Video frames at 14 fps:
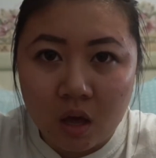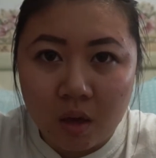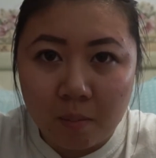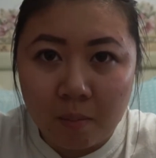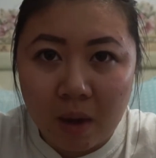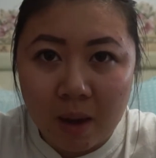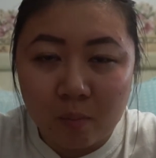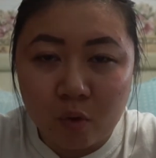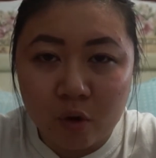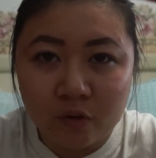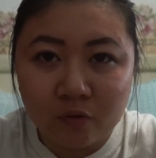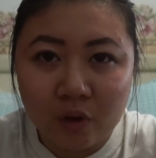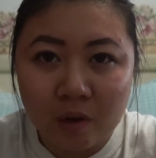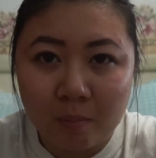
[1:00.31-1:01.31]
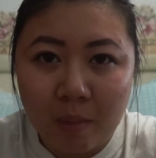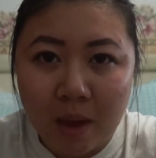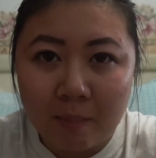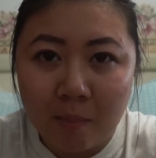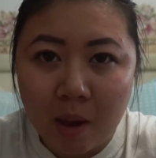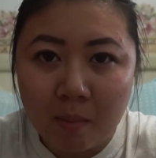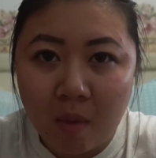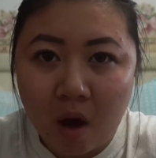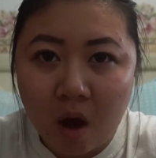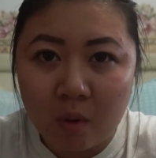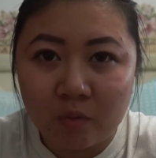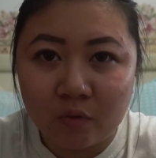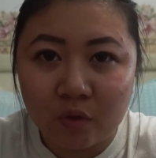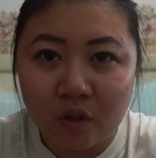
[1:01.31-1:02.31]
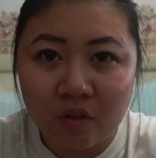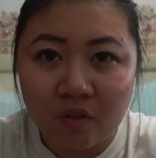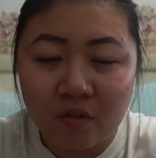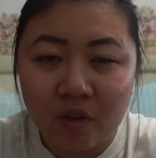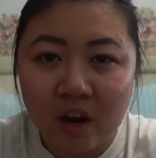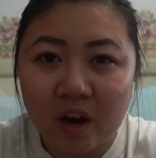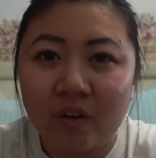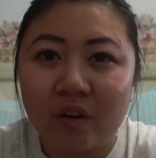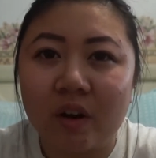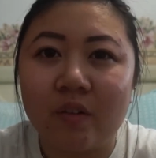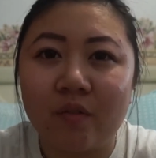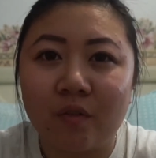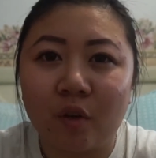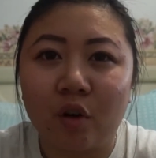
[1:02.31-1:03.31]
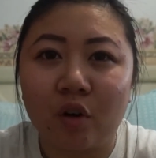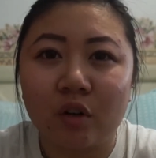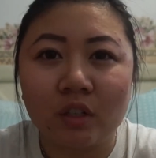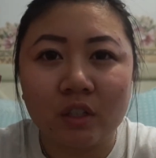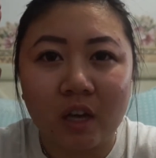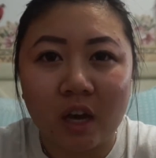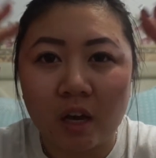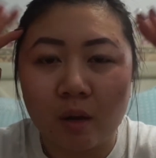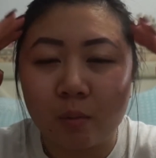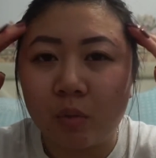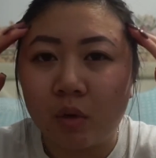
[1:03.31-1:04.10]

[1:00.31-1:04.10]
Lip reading: my boyfriend met my mom for the very first time.